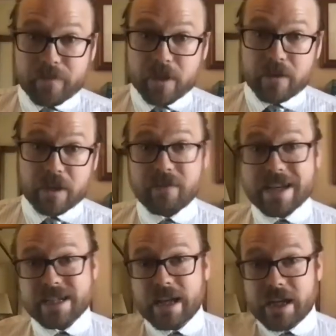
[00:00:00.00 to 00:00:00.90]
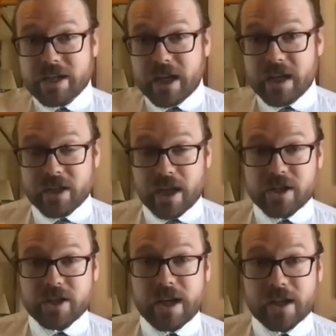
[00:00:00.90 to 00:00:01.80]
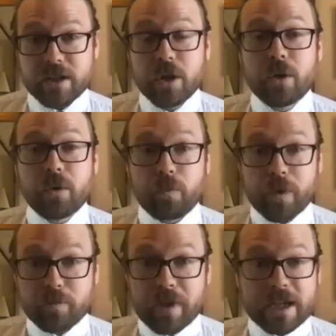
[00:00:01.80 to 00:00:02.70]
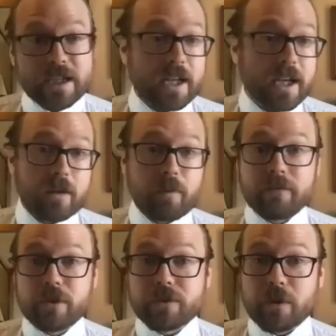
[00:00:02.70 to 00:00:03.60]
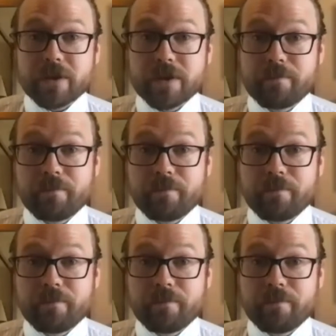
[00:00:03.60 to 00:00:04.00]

the Invest in Education Act will be a dedicated revenue source.